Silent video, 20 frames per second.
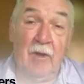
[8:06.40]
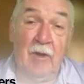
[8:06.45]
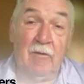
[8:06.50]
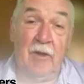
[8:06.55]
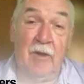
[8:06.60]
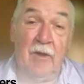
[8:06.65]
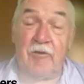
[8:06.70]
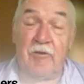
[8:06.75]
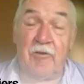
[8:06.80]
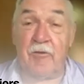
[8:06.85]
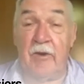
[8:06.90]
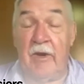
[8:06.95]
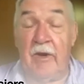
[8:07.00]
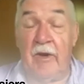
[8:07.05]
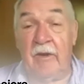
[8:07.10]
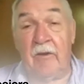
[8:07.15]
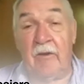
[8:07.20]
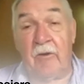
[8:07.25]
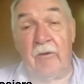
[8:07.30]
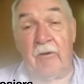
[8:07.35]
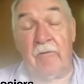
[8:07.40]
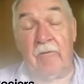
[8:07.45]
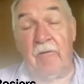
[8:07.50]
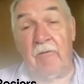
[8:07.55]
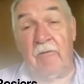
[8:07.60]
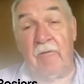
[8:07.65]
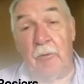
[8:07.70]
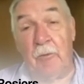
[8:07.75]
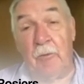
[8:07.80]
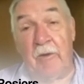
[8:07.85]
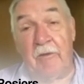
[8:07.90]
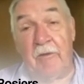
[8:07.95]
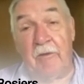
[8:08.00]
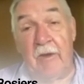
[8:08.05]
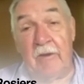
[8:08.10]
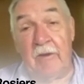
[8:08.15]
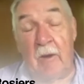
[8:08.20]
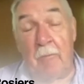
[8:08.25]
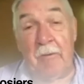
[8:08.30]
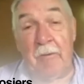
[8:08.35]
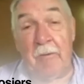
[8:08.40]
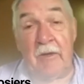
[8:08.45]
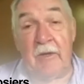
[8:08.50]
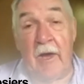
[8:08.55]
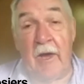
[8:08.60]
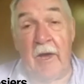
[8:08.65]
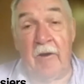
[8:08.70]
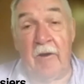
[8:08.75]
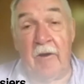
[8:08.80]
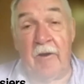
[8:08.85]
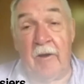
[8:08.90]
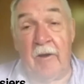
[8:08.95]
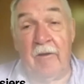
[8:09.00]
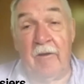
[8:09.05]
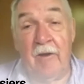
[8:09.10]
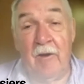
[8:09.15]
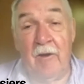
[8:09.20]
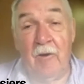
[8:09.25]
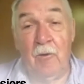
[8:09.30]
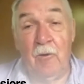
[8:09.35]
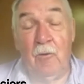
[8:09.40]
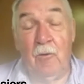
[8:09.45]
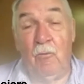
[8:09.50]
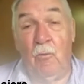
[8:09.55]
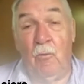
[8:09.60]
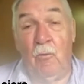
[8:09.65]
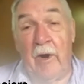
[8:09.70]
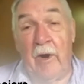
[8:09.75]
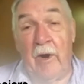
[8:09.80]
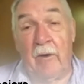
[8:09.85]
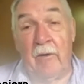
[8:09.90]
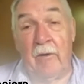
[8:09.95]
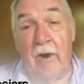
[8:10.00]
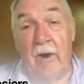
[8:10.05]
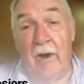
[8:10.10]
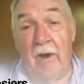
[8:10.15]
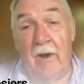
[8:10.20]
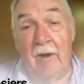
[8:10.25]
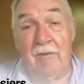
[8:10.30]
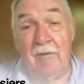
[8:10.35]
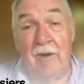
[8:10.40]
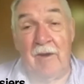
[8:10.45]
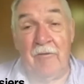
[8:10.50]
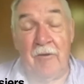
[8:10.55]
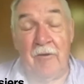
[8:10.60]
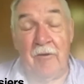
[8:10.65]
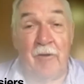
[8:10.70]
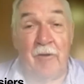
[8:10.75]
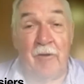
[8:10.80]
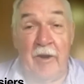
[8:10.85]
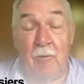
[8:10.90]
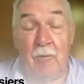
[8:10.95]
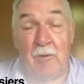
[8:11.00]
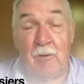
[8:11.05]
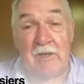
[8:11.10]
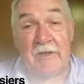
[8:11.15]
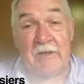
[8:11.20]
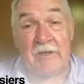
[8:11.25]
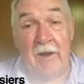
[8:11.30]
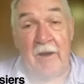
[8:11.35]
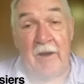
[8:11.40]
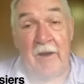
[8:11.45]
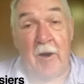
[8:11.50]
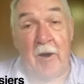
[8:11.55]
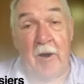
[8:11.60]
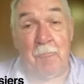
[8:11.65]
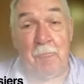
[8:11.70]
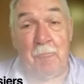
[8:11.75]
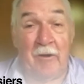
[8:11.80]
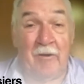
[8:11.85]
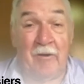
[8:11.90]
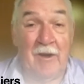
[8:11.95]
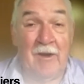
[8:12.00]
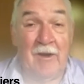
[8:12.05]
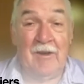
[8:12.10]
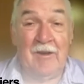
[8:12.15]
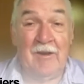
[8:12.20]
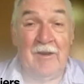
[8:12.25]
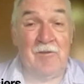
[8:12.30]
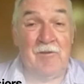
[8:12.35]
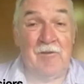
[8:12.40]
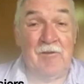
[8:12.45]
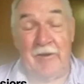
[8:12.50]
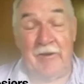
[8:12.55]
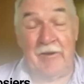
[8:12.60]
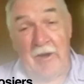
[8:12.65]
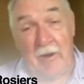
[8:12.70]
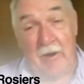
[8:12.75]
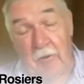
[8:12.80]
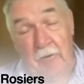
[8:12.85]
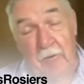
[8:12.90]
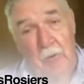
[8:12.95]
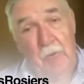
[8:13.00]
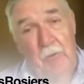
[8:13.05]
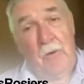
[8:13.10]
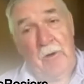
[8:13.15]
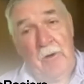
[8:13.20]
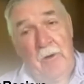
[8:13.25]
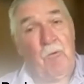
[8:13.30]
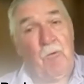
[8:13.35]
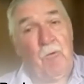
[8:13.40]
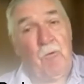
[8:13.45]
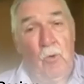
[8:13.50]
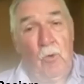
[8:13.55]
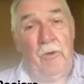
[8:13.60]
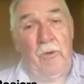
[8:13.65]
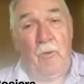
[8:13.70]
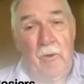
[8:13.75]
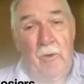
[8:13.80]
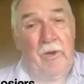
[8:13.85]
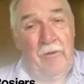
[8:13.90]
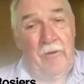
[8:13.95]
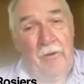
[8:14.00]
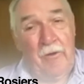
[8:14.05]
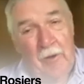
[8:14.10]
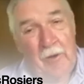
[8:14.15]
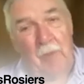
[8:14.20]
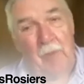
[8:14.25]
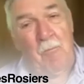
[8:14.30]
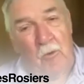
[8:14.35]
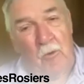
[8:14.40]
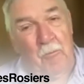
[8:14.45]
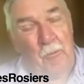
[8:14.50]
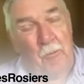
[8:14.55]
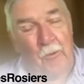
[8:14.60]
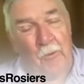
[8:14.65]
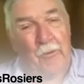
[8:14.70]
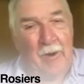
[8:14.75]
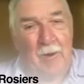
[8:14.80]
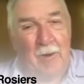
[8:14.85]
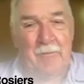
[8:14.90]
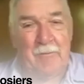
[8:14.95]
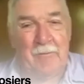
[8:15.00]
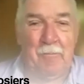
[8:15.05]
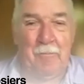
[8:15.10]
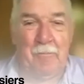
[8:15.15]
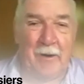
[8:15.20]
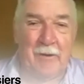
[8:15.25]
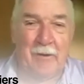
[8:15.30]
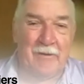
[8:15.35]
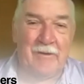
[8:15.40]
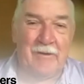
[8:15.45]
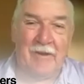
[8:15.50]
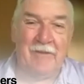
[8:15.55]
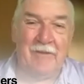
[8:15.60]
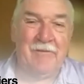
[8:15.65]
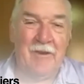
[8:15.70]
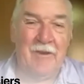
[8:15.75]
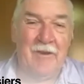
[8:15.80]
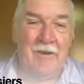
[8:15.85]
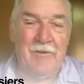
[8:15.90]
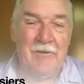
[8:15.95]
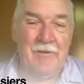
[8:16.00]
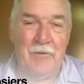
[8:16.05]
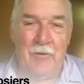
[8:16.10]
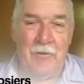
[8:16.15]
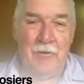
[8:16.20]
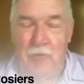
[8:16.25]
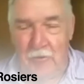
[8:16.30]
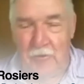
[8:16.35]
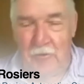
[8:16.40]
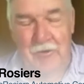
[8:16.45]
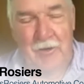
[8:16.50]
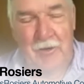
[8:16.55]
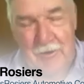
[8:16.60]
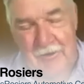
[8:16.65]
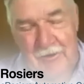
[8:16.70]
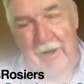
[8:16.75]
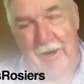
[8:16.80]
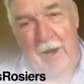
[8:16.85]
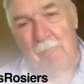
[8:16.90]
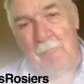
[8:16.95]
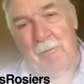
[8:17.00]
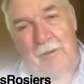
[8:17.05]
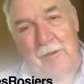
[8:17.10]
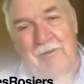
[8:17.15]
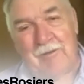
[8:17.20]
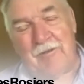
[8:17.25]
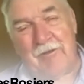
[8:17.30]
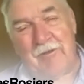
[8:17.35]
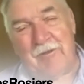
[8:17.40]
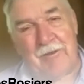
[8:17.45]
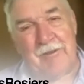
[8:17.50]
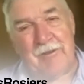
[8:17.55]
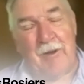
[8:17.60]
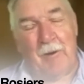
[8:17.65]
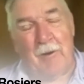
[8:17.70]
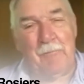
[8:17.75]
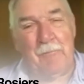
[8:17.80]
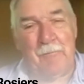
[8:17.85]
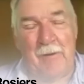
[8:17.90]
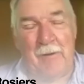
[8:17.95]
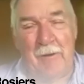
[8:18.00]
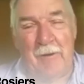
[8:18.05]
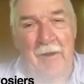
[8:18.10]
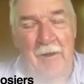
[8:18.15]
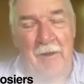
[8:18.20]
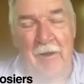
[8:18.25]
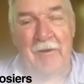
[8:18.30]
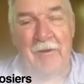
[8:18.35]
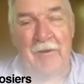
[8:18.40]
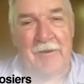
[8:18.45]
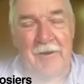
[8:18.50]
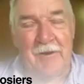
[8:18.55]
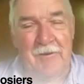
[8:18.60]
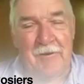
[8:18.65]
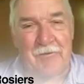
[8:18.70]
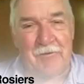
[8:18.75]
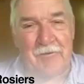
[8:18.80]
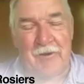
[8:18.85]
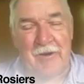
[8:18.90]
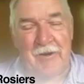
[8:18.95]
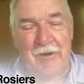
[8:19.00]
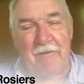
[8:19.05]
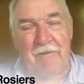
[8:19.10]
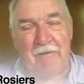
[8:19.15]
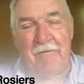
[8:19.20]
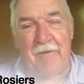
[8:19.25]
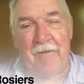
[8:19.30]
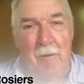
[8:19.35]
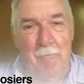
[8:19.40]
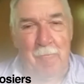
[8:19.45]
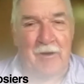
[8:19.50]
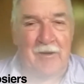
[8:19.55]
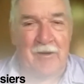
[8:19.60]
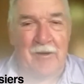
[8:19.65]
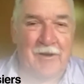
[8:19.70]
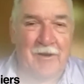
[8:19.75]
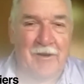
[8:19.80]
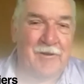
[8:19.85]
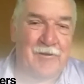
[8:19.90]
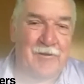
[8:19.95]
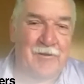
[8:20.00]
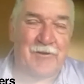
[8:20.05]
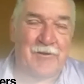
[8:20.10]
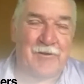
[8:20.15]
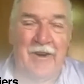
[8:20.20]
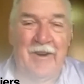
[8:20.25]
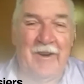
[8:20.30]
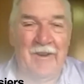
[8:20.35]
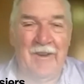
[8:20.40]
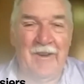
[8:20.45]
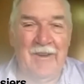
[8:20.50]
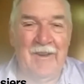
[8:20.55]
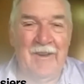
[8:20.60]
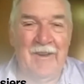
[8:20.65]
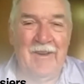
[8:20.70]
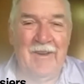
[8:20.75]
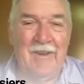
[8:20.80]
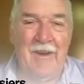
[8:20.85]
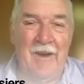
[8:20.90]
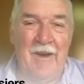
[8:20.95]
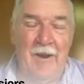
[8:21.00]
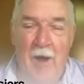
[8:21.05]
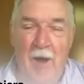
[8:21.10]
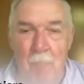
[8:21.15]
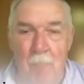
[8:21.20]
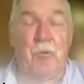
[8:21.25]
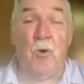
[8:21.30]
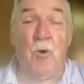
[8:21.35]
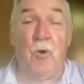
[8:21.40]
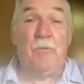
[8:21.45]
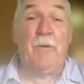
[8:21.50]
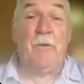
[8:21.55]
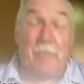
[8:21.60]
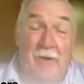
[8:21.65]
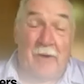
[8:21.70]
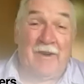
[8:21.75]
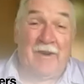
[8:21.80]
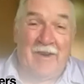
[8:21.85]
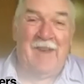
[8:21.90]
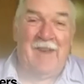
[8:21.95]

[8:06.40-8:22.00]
lecturing or doing things up in Canada where a young lady would stand up and she'd say, "Are you enrolled in one of the automotive programs up here? And, you should establish yourself in this industry. It's a fabulous industry. And I'm proof of it."